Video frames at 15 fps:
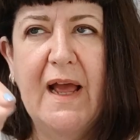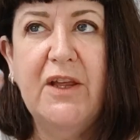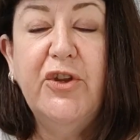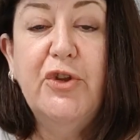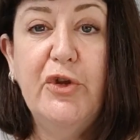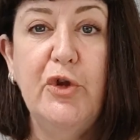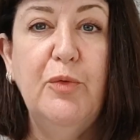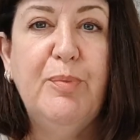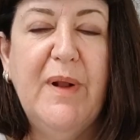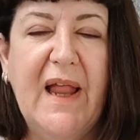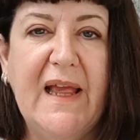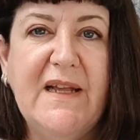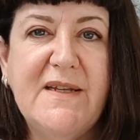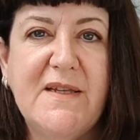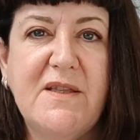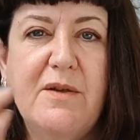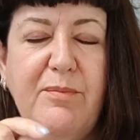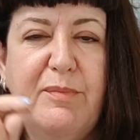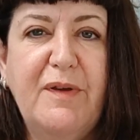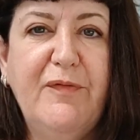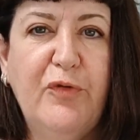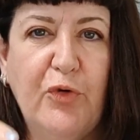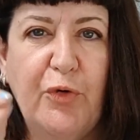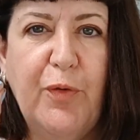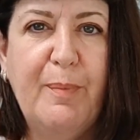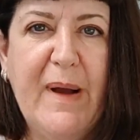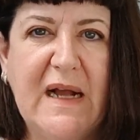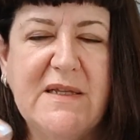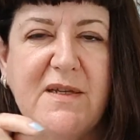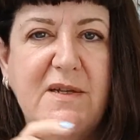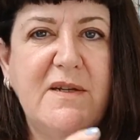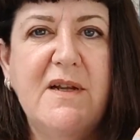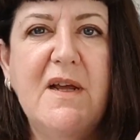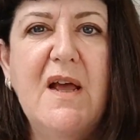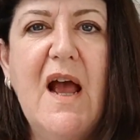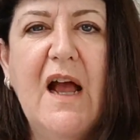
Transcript: you place them before the pattern,